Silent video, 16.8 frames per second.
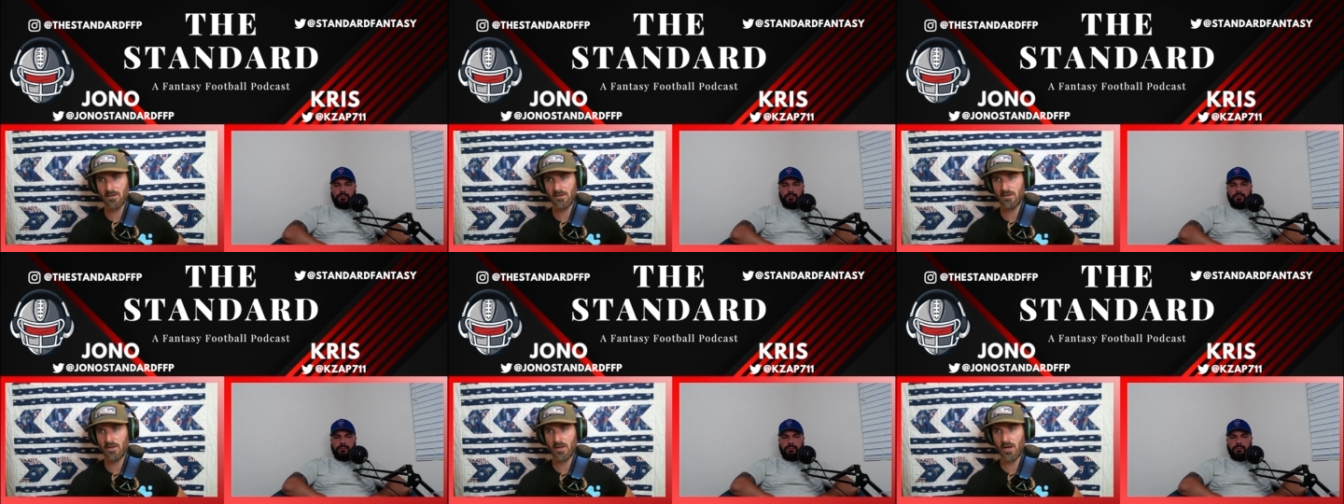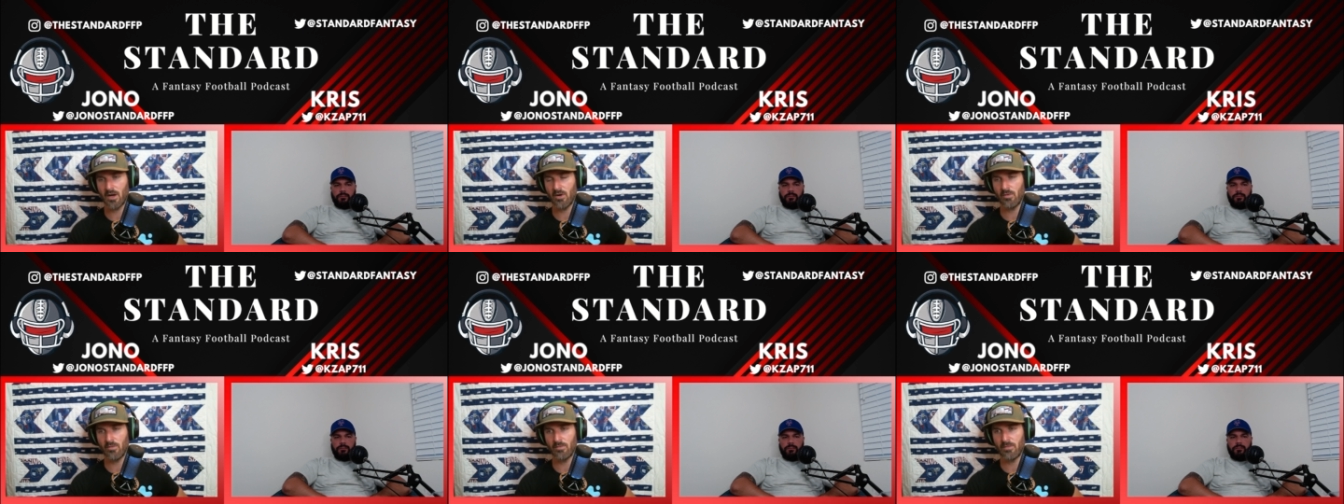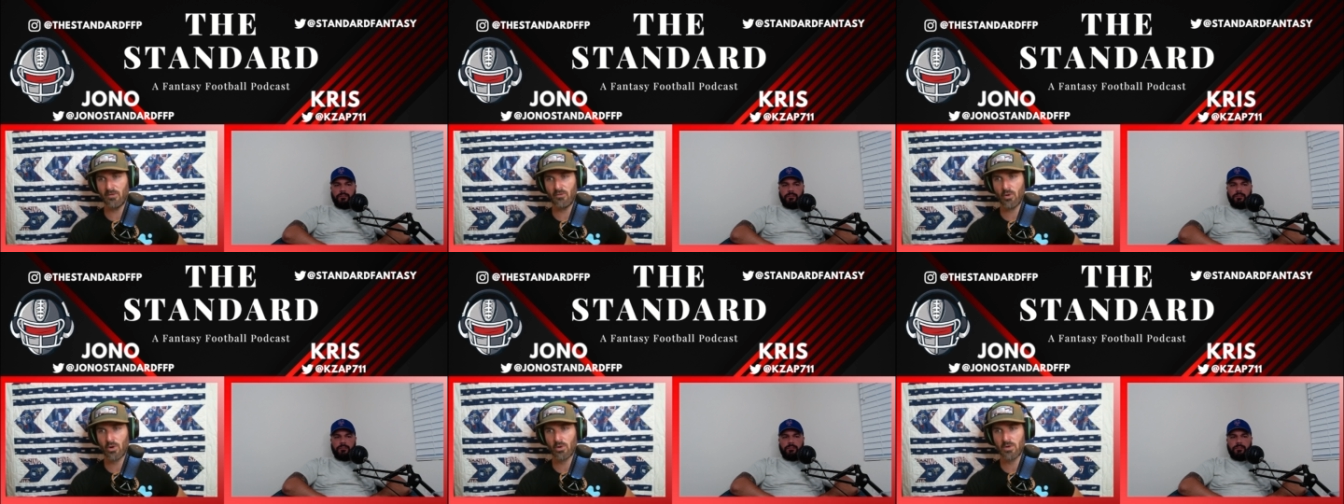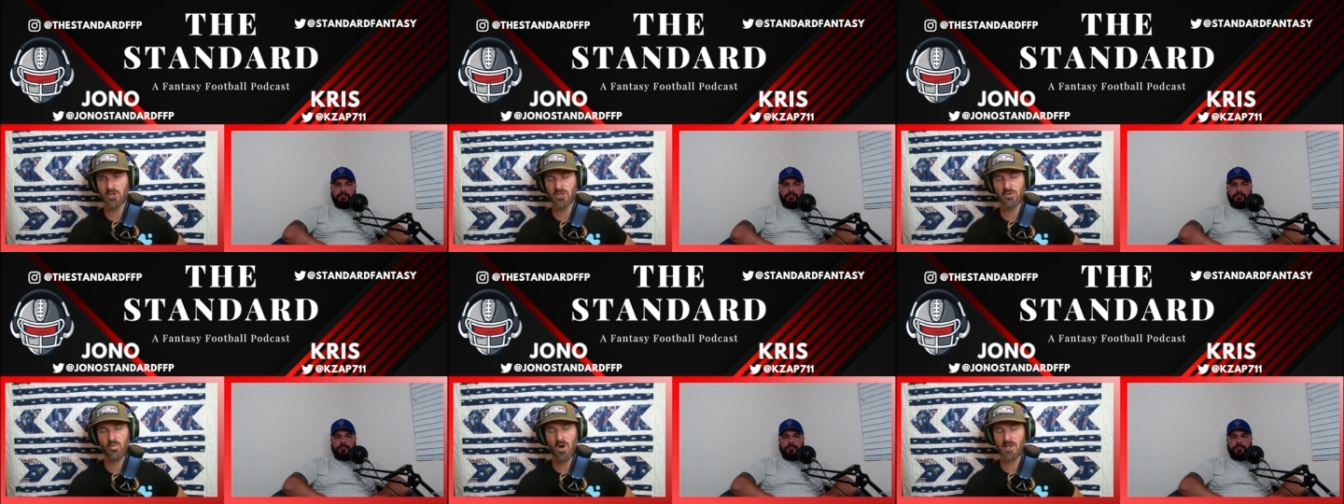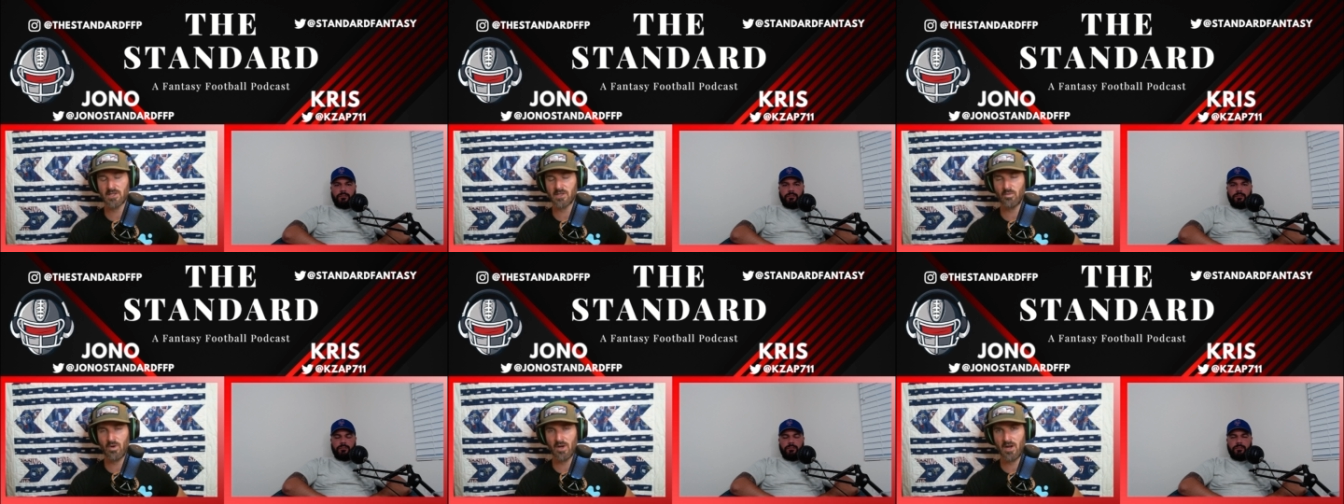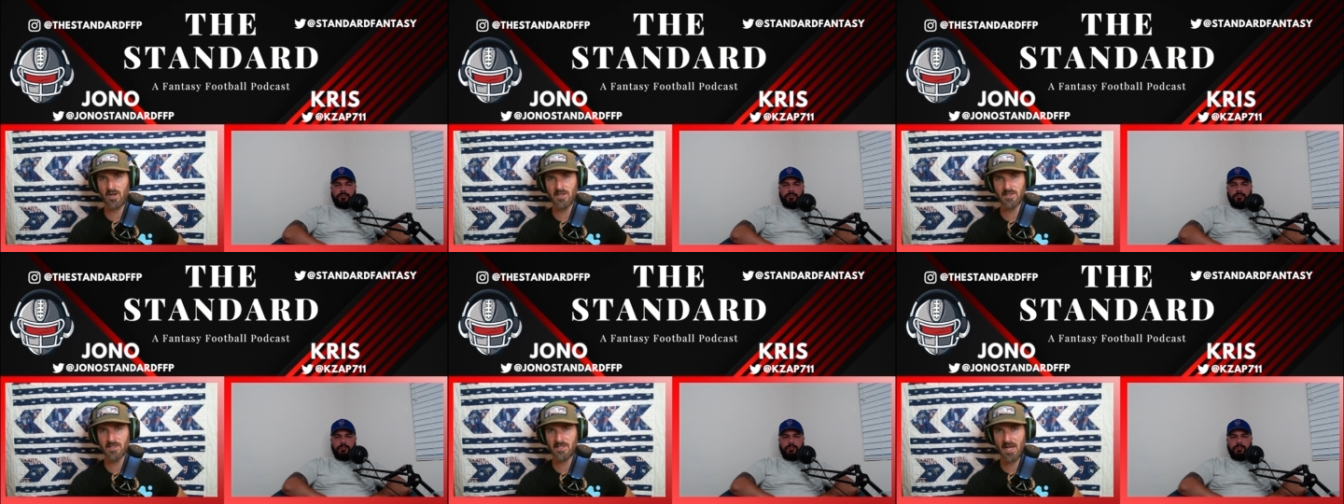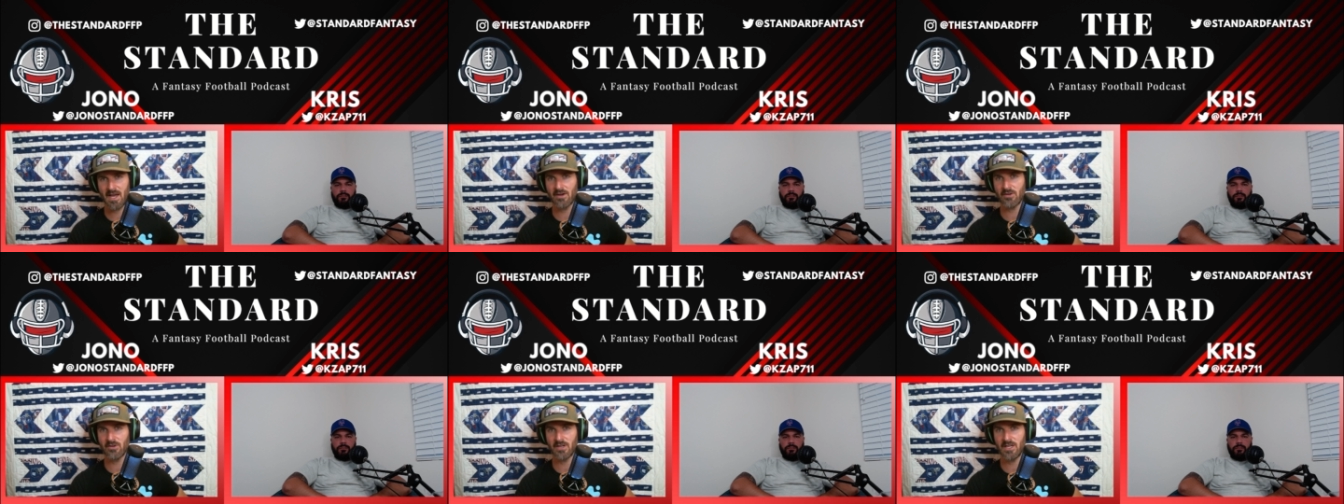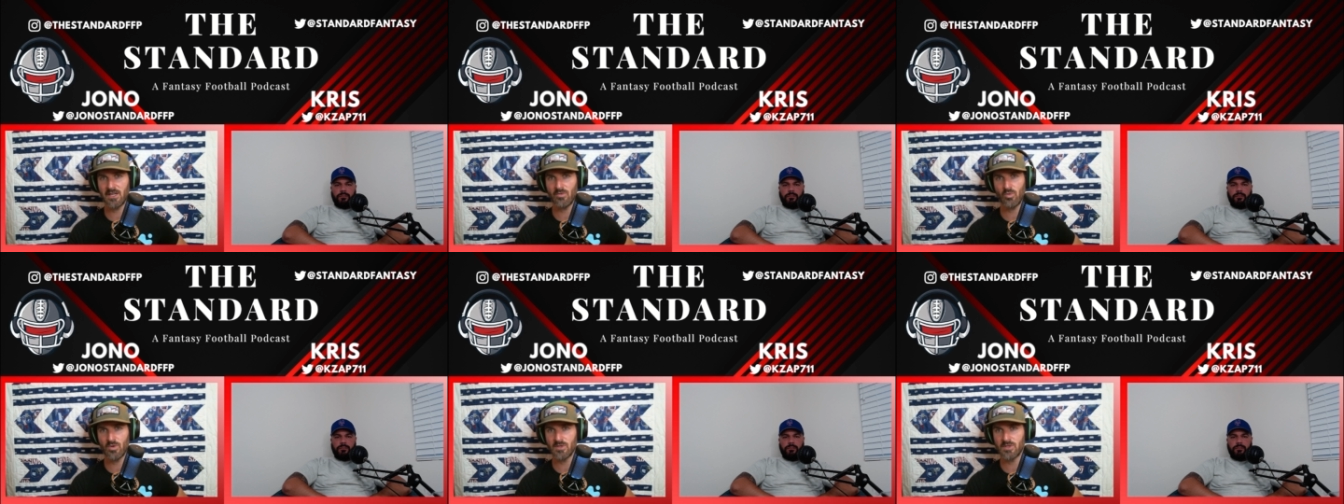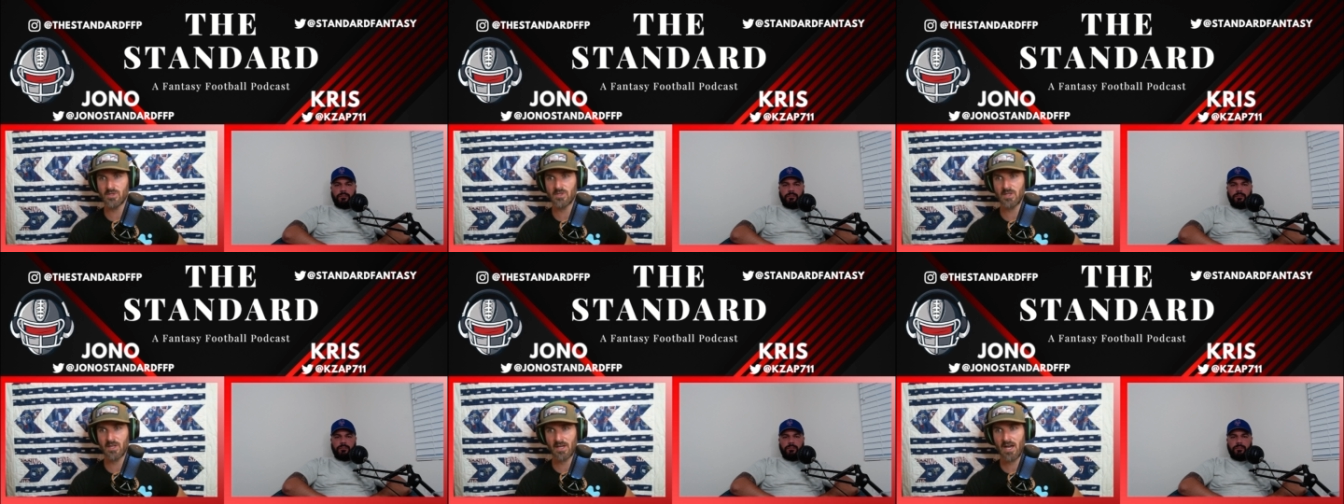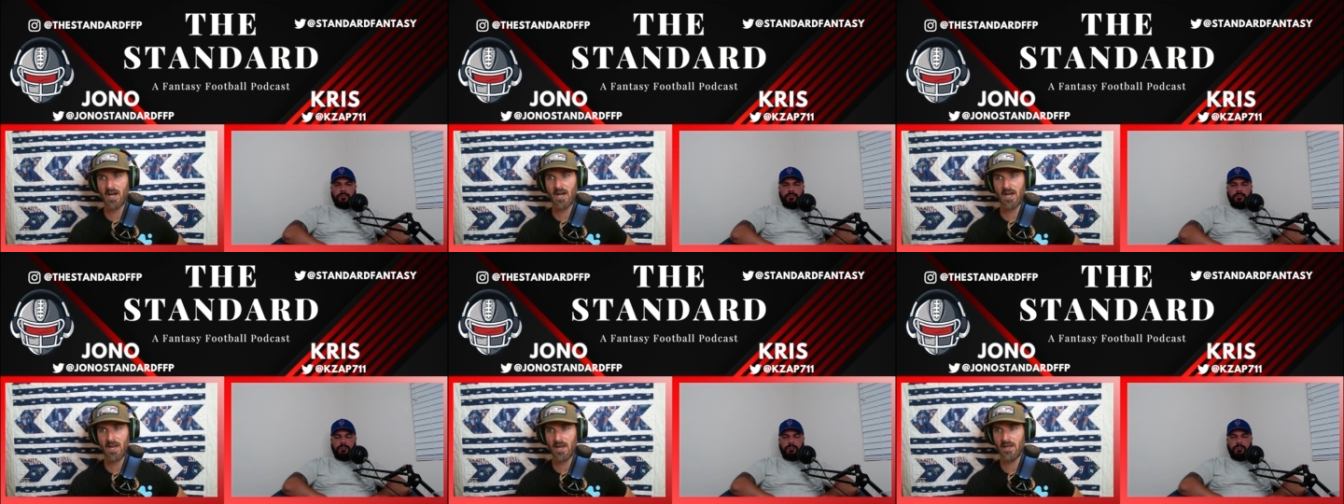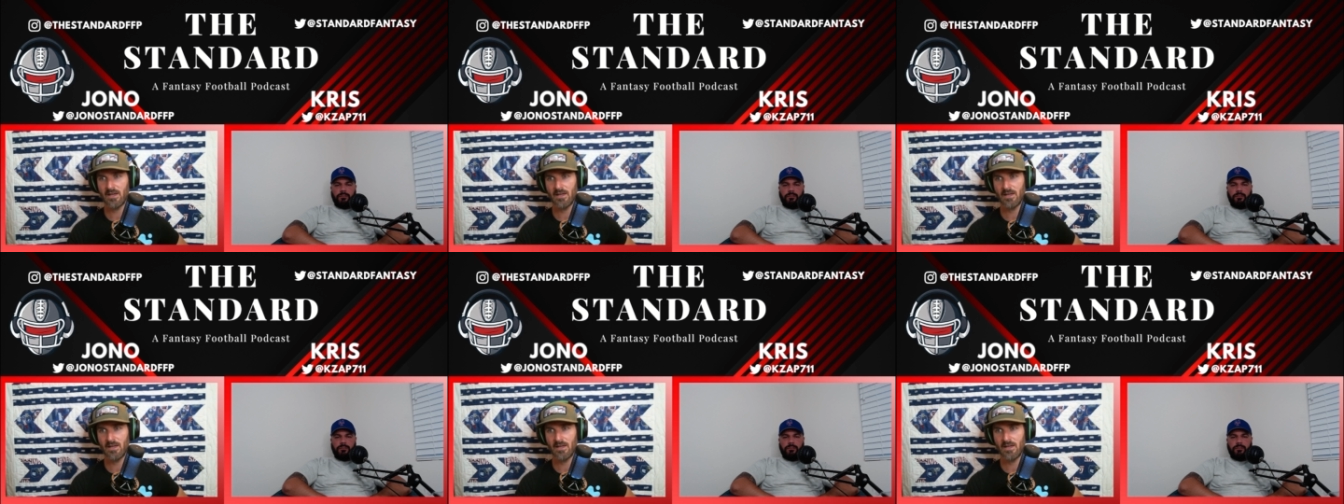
You know, before Christian Watson went on his tear, he was the guy